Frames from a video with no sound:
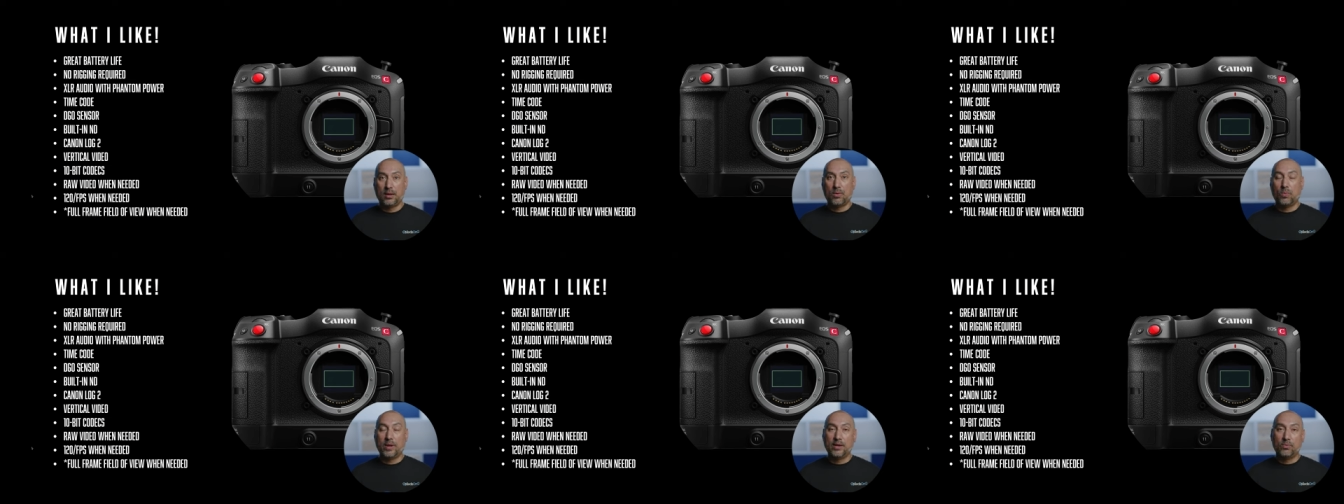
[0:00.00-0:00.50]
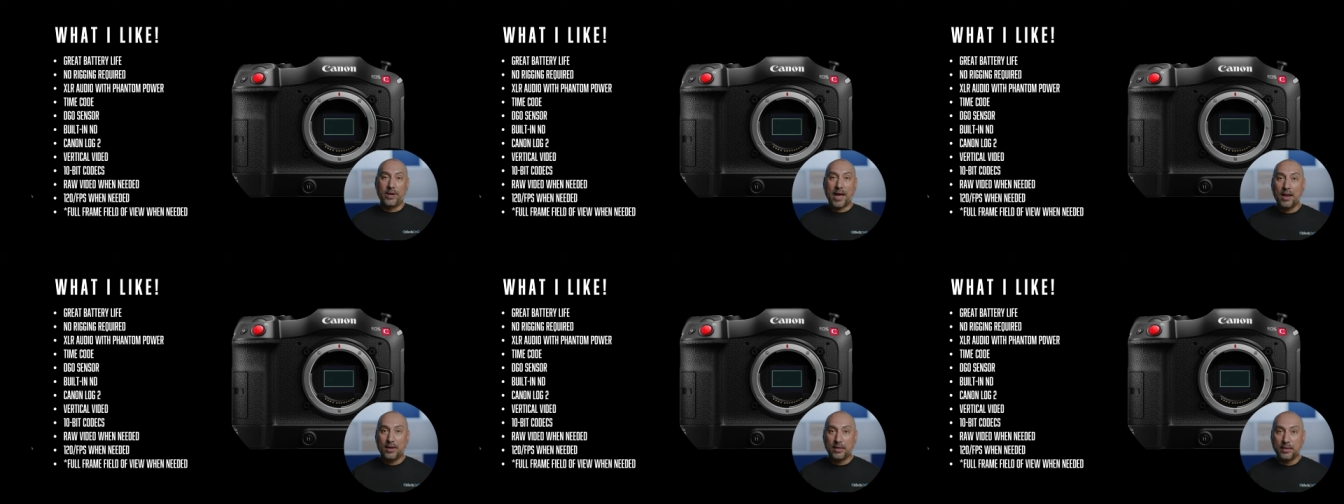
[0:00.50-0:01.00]
when in
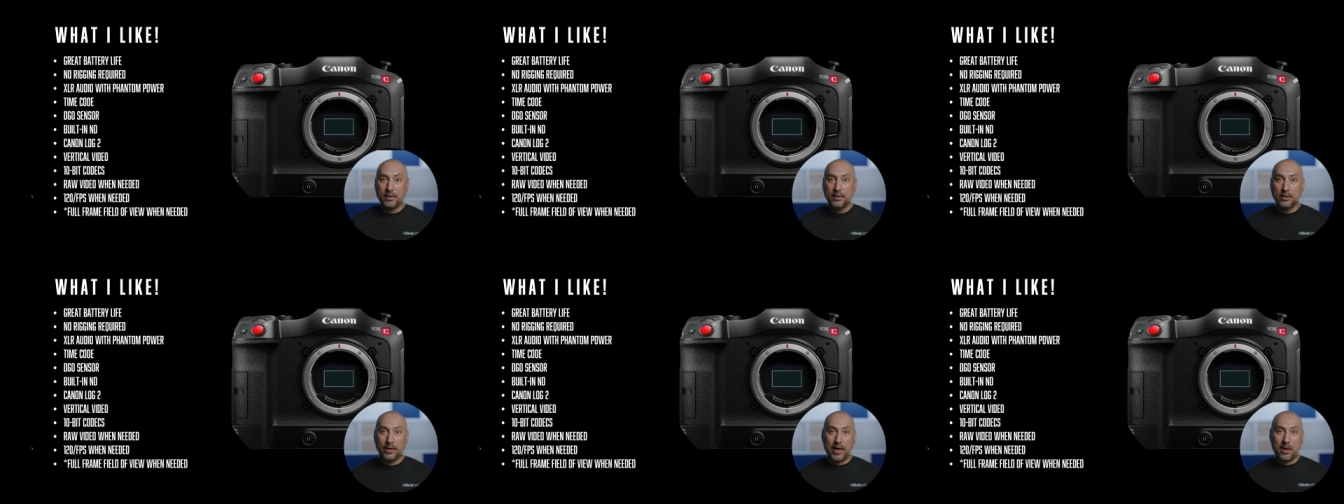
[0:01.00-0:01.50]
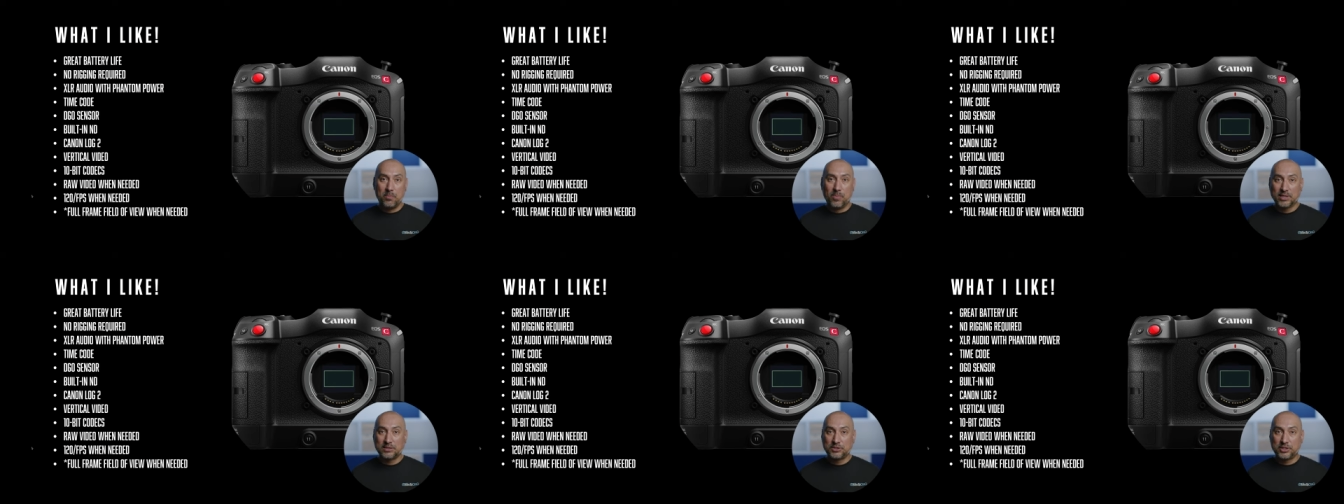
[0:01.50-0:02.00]
reality, it
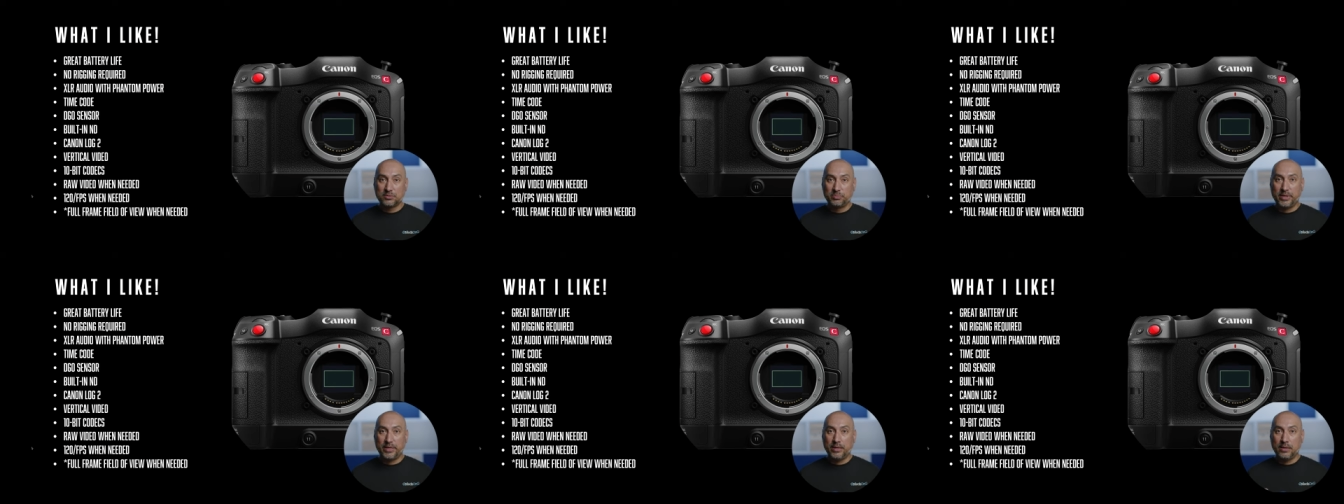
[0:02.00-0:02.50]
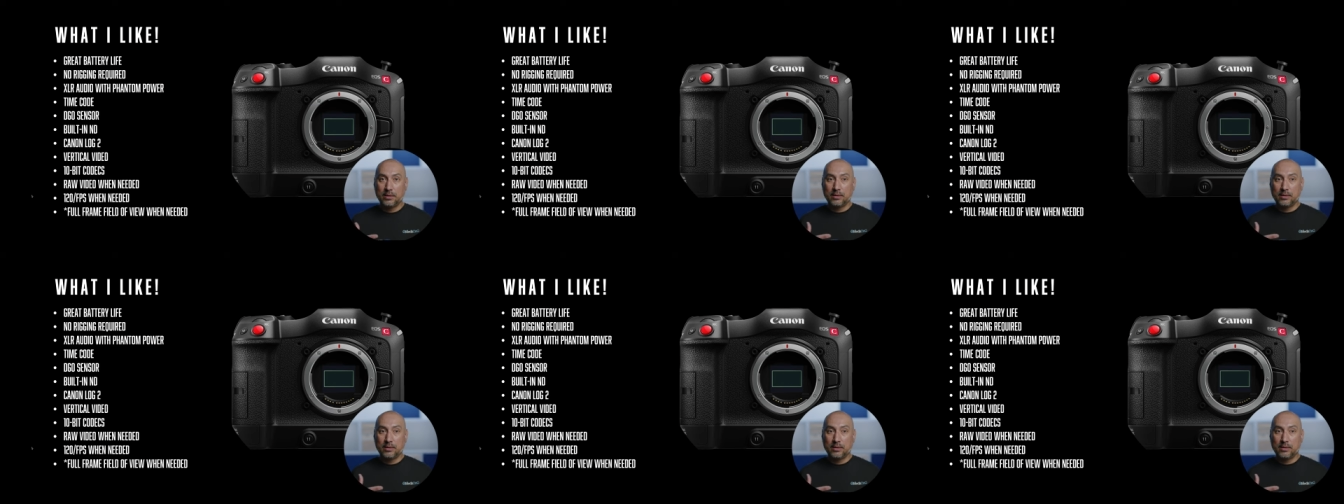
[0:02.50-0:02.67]
must just be